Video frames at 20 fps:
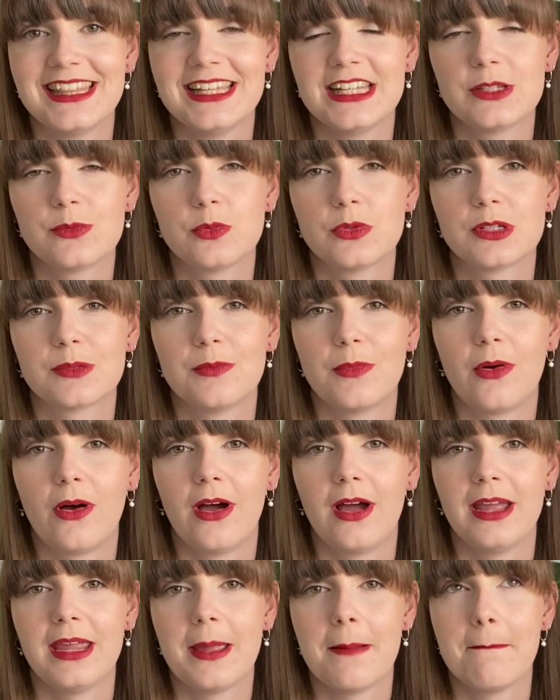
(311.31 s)
This was
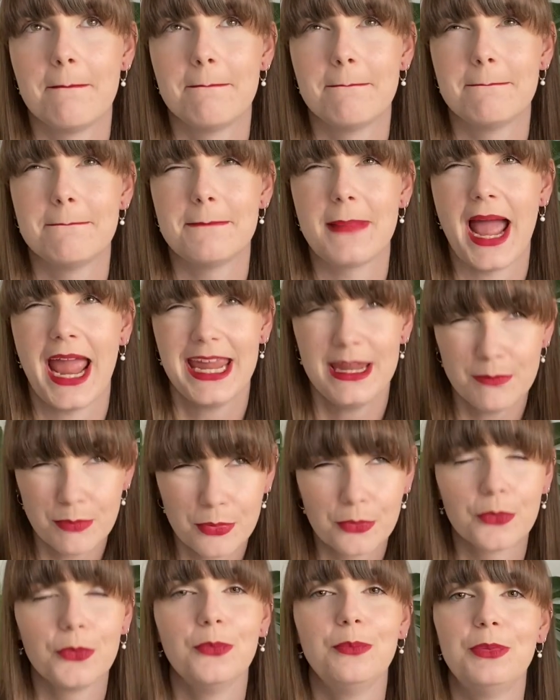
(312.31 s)
my
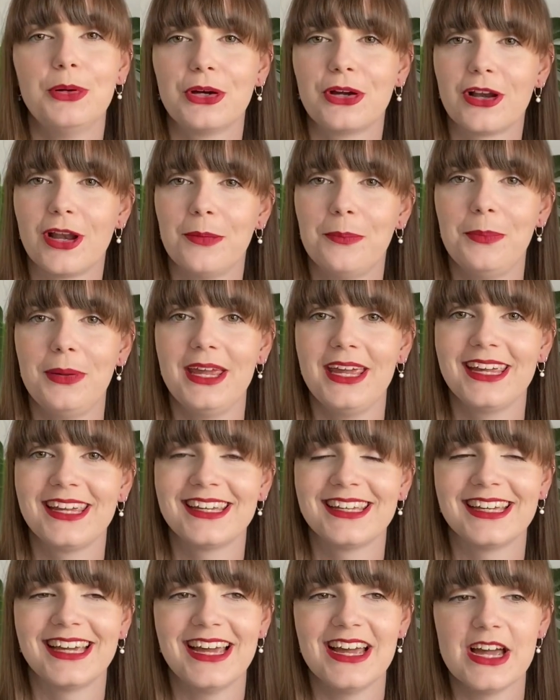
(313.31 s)
April book club
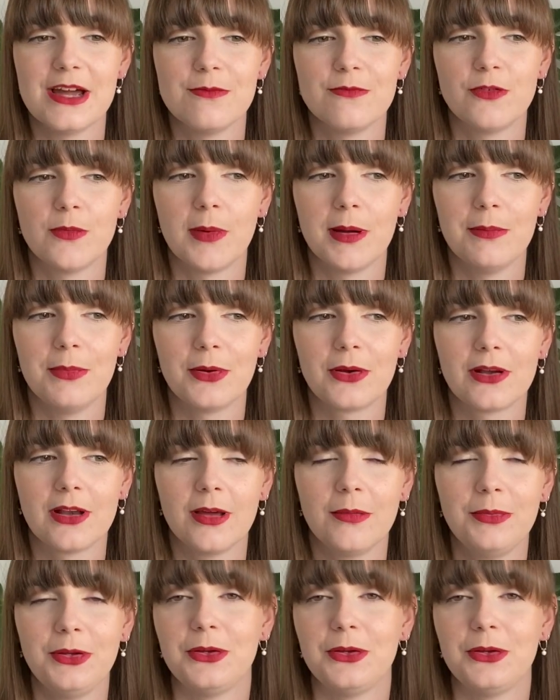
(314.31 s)
pick um, for my book club.